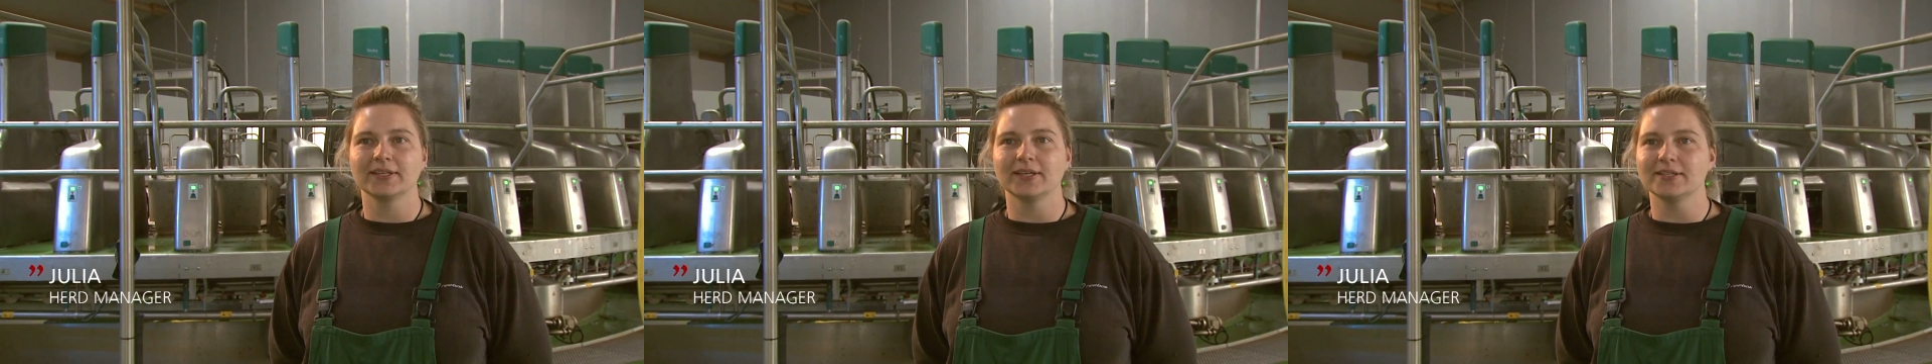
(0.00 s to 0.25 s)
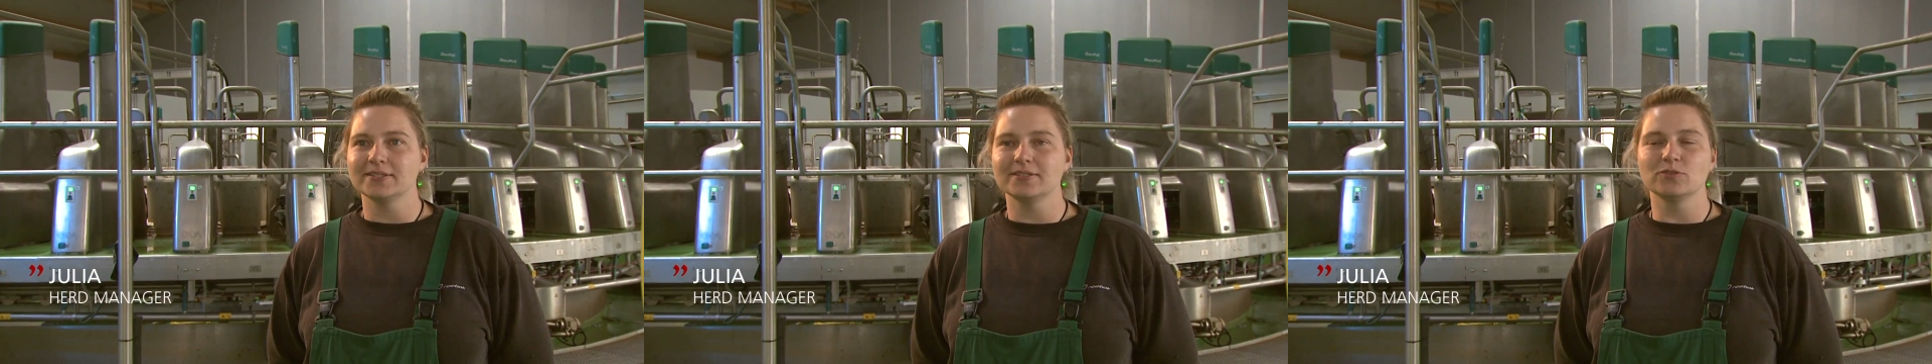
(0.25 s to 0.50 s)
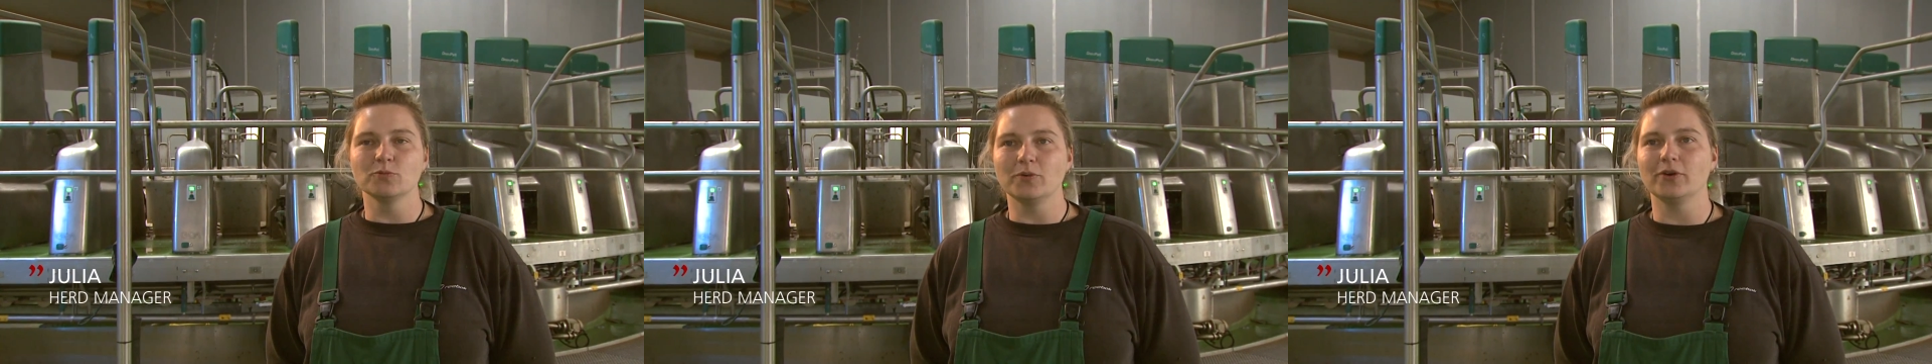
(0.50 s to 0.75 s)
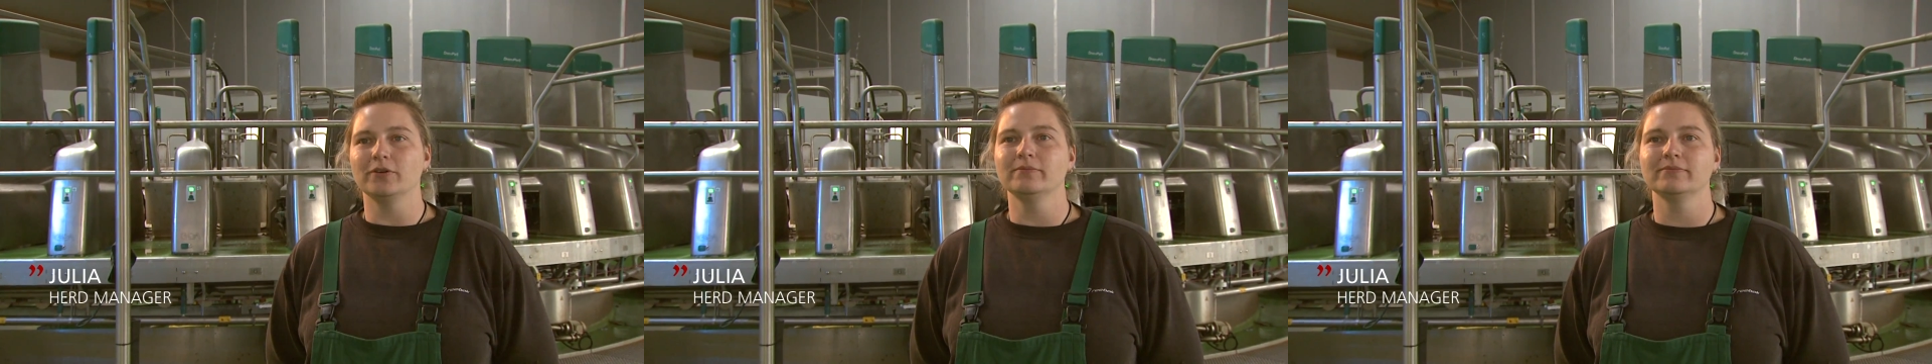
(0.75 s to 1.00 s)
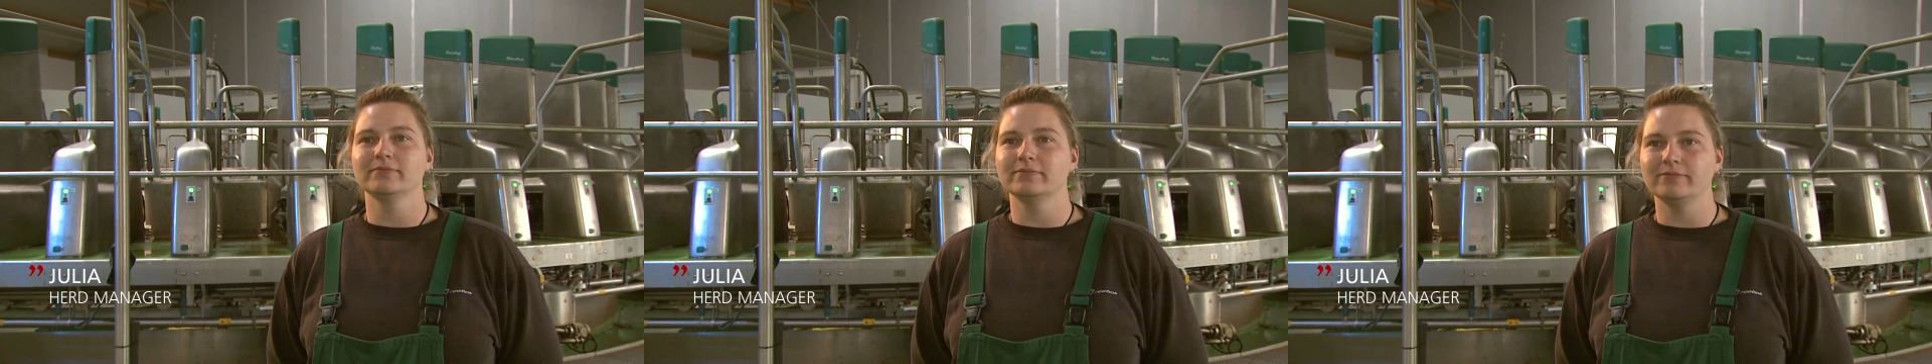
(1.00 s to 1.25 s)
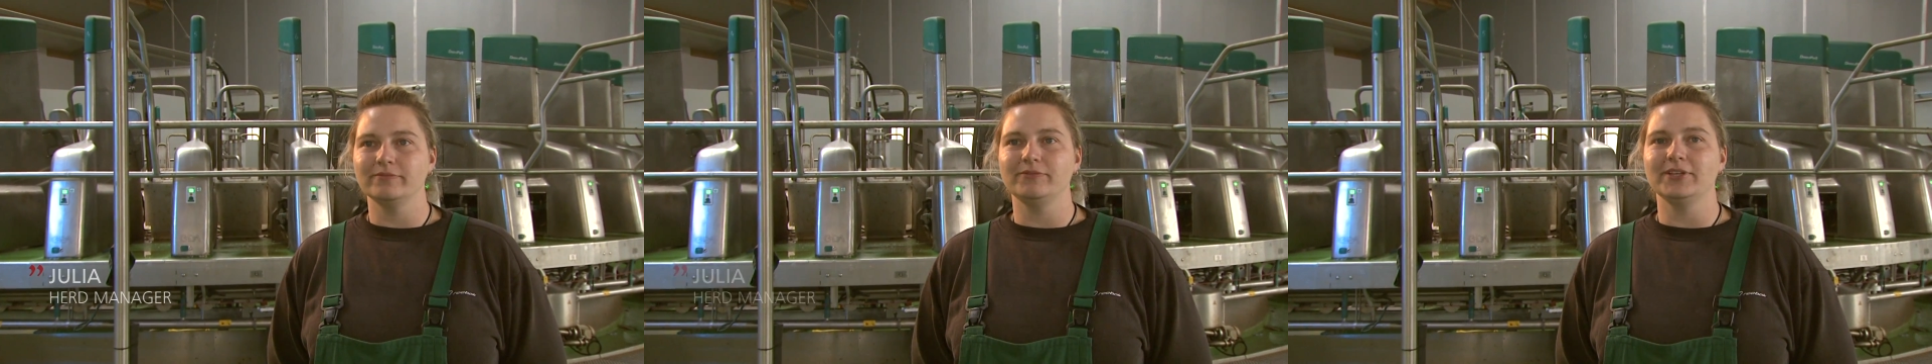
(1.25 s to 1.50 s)
have done.
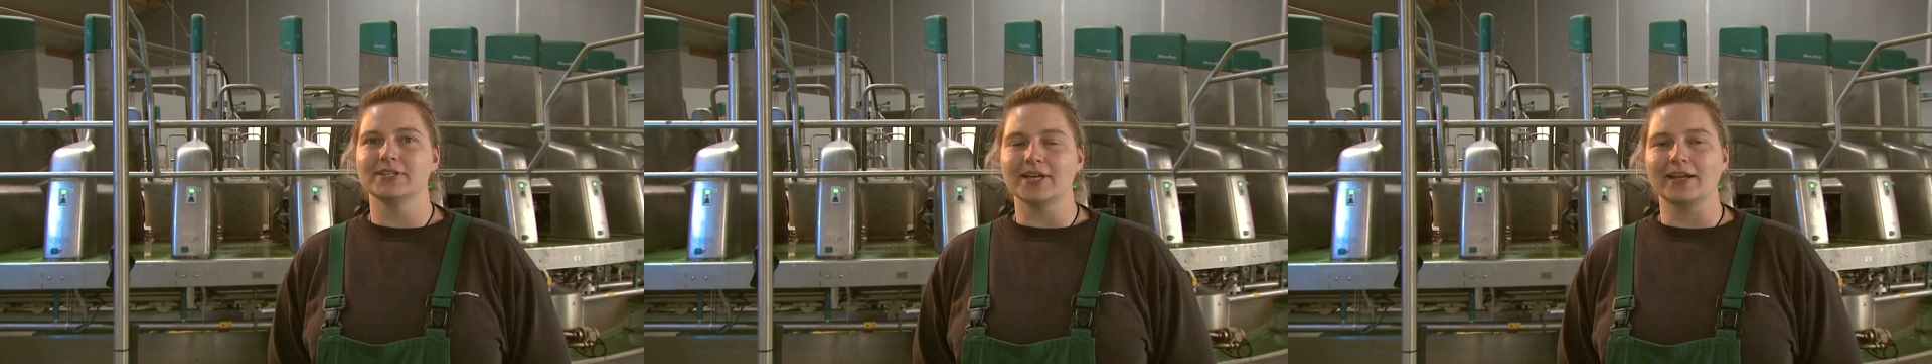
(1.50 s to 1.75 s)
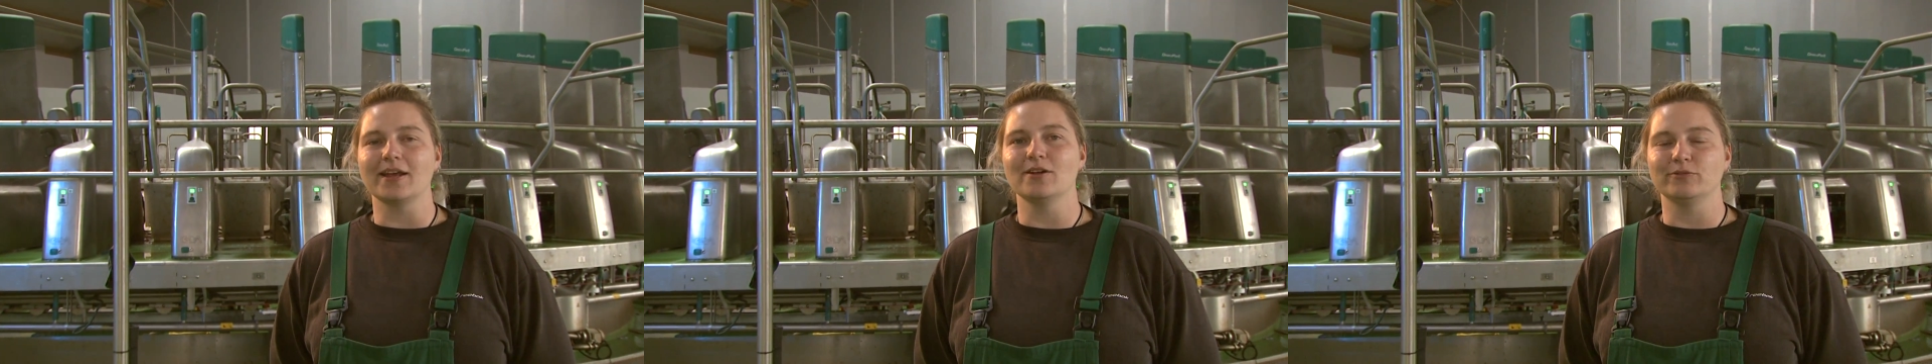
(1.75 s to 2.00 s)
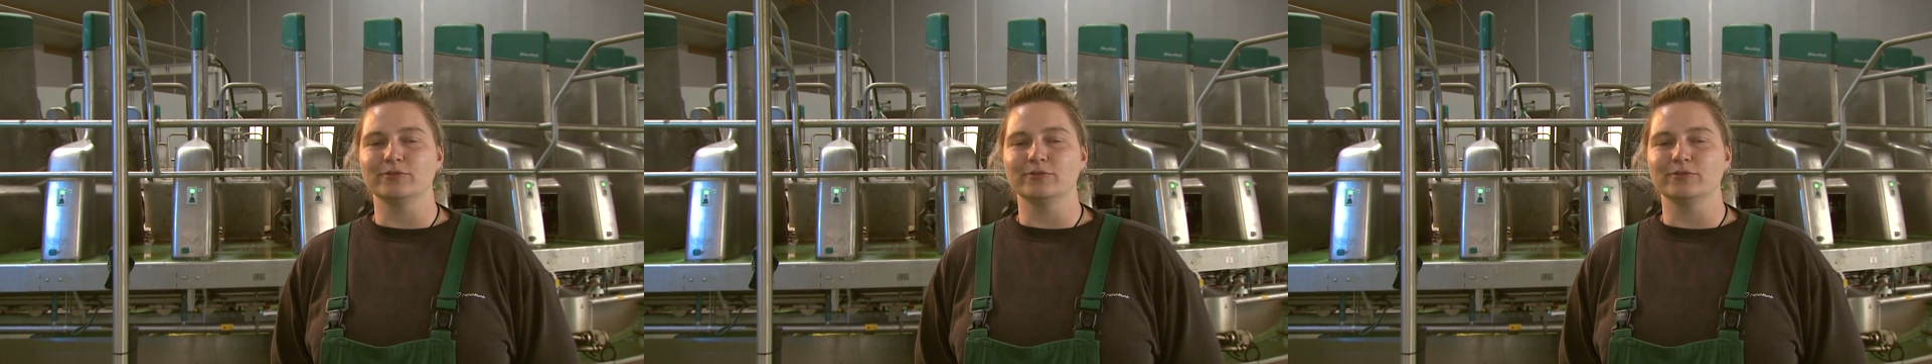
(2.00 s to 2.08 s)
It's been a